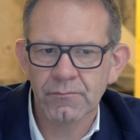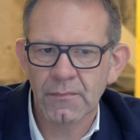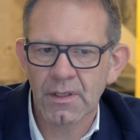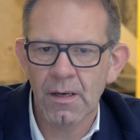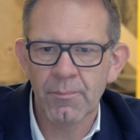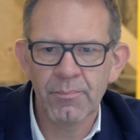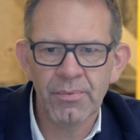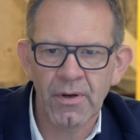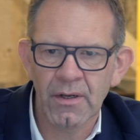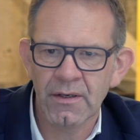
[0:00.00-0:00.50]

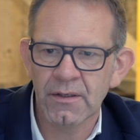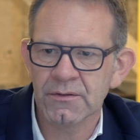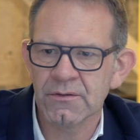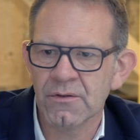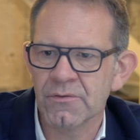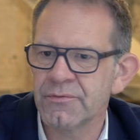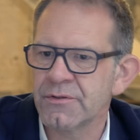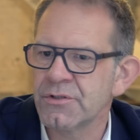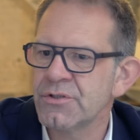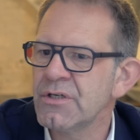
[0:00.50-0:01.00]
a product
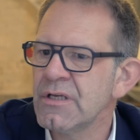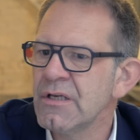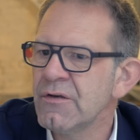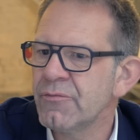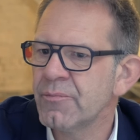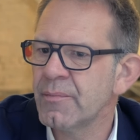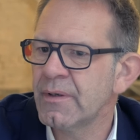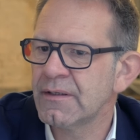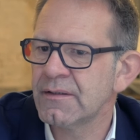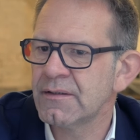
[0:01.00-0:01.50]
of
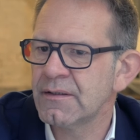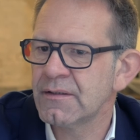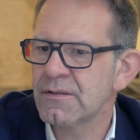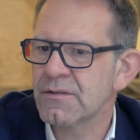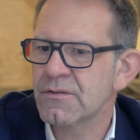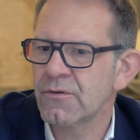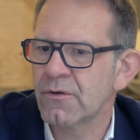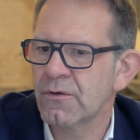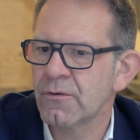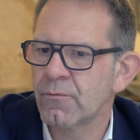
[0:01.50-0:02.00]
achievement in mm. a
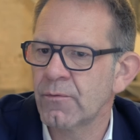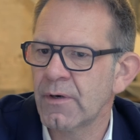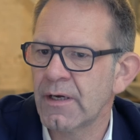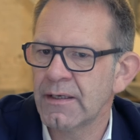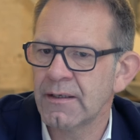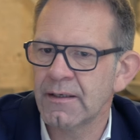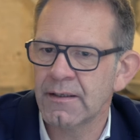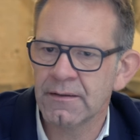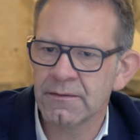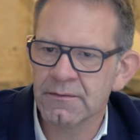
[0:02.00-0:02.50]
certain
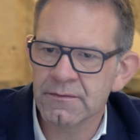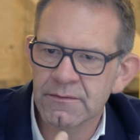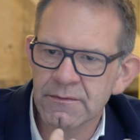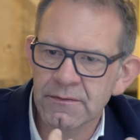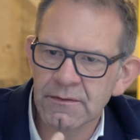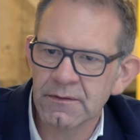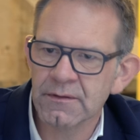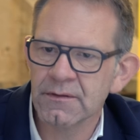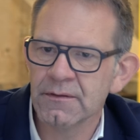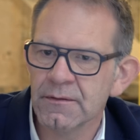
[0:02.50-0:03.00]
way and
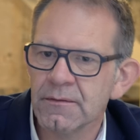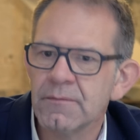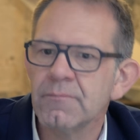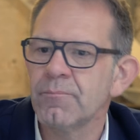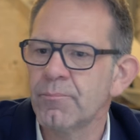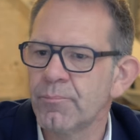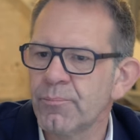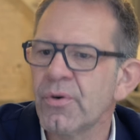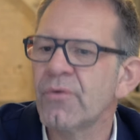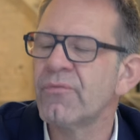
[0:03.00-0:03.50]

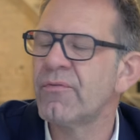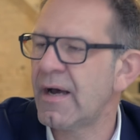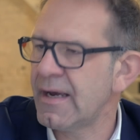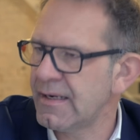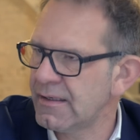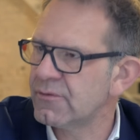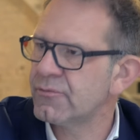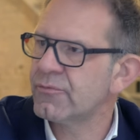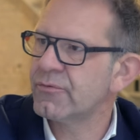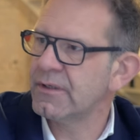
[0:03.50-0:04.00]

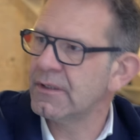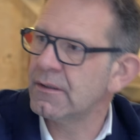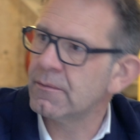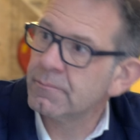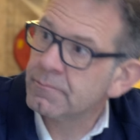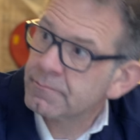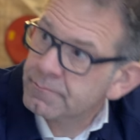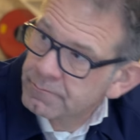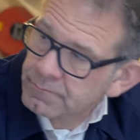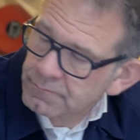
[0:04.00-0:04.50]
provided
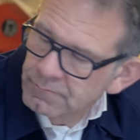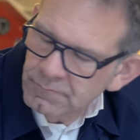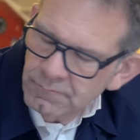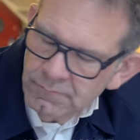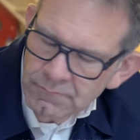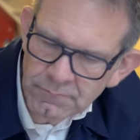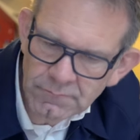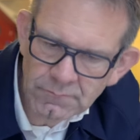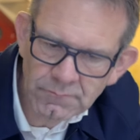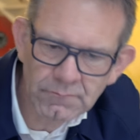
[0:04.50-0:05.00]
freedom. Mm.
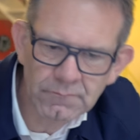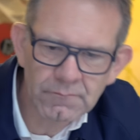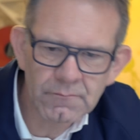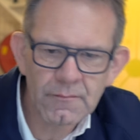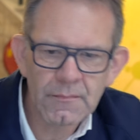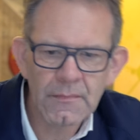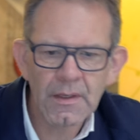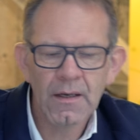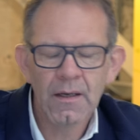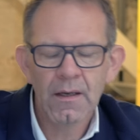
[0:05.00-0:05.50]

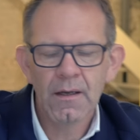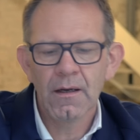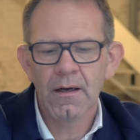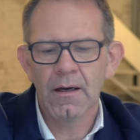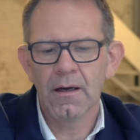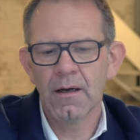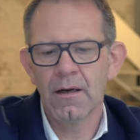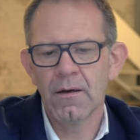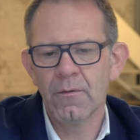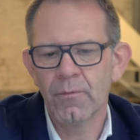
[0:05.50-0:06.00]

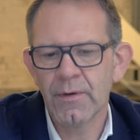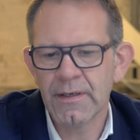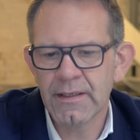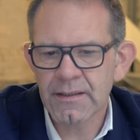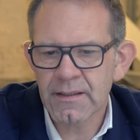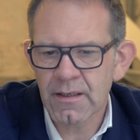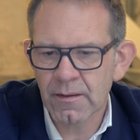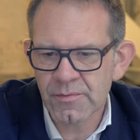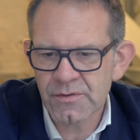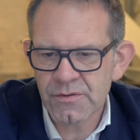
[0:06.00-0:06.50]
Uh, when
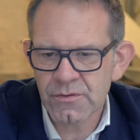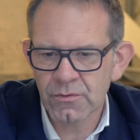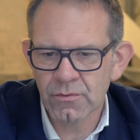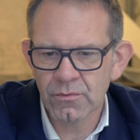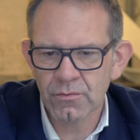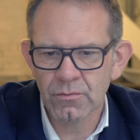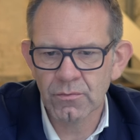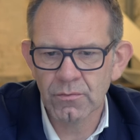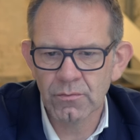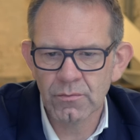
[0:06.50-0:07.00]
it comes
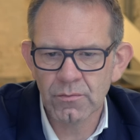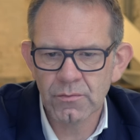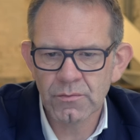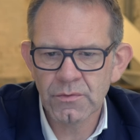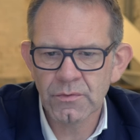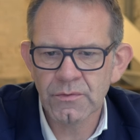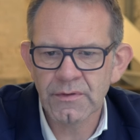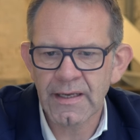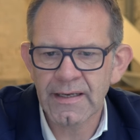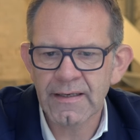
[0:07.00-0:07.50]
to
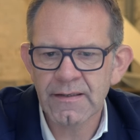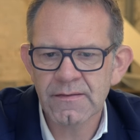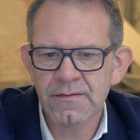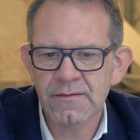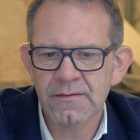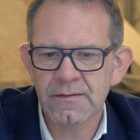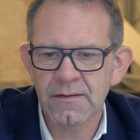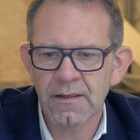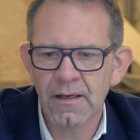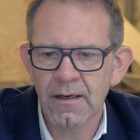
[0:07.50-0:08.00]

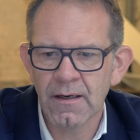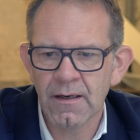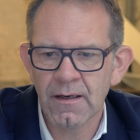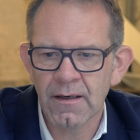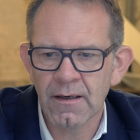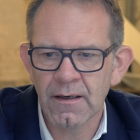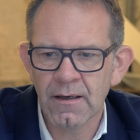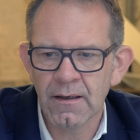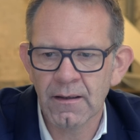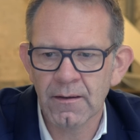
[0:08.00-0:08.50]
today's uh,
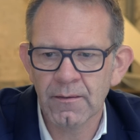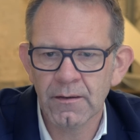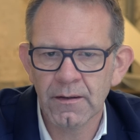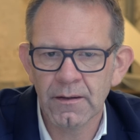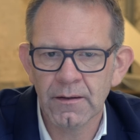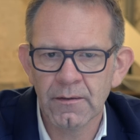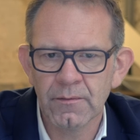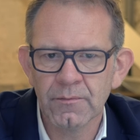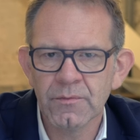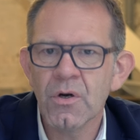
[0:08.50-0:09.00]

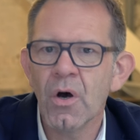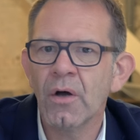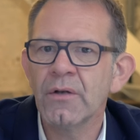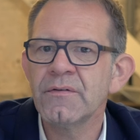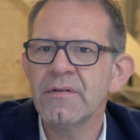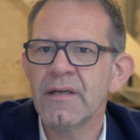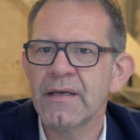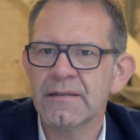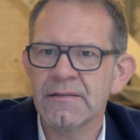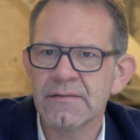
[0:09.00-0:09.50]
uh,
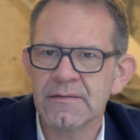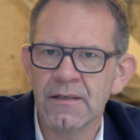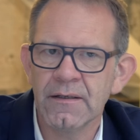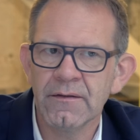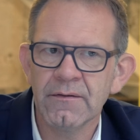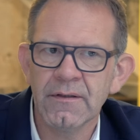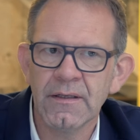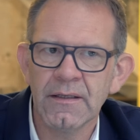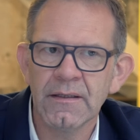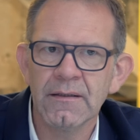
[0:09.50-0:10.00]
context, I
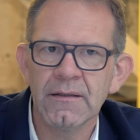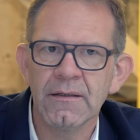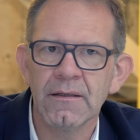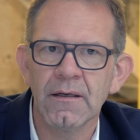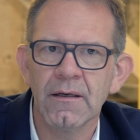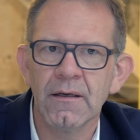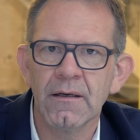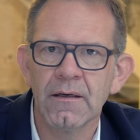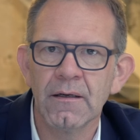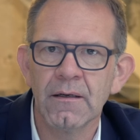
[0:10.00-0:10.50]

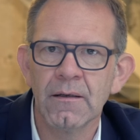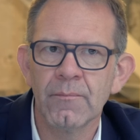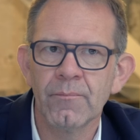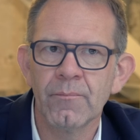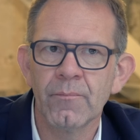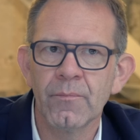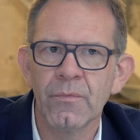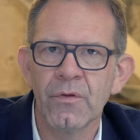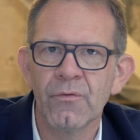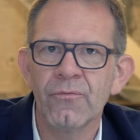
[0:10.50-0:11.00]
think
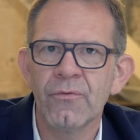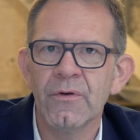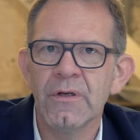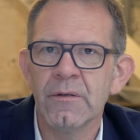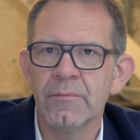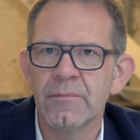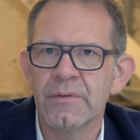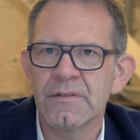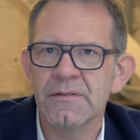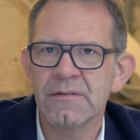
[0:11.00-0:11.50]
um, the
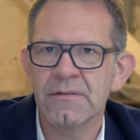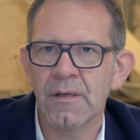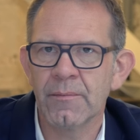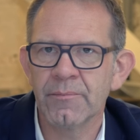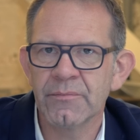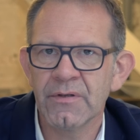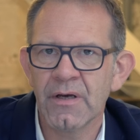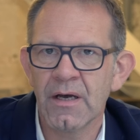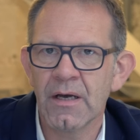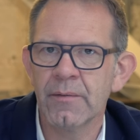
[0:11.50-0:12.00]
freedom is
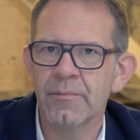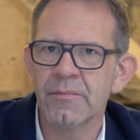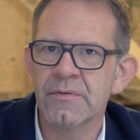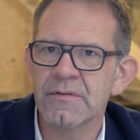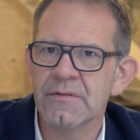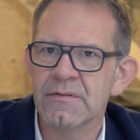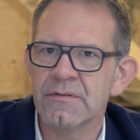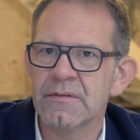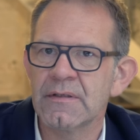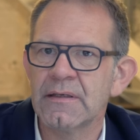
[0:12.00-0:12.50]

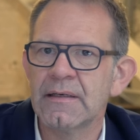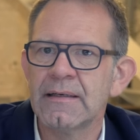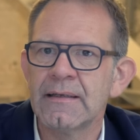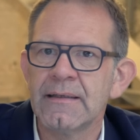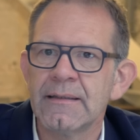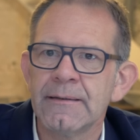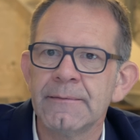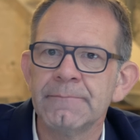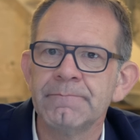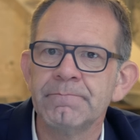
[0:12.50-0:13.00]
sometimes
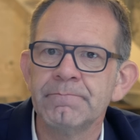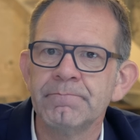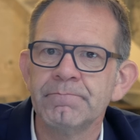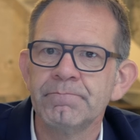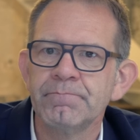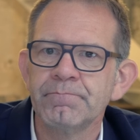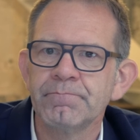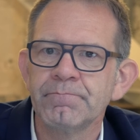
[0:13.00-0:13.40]
um,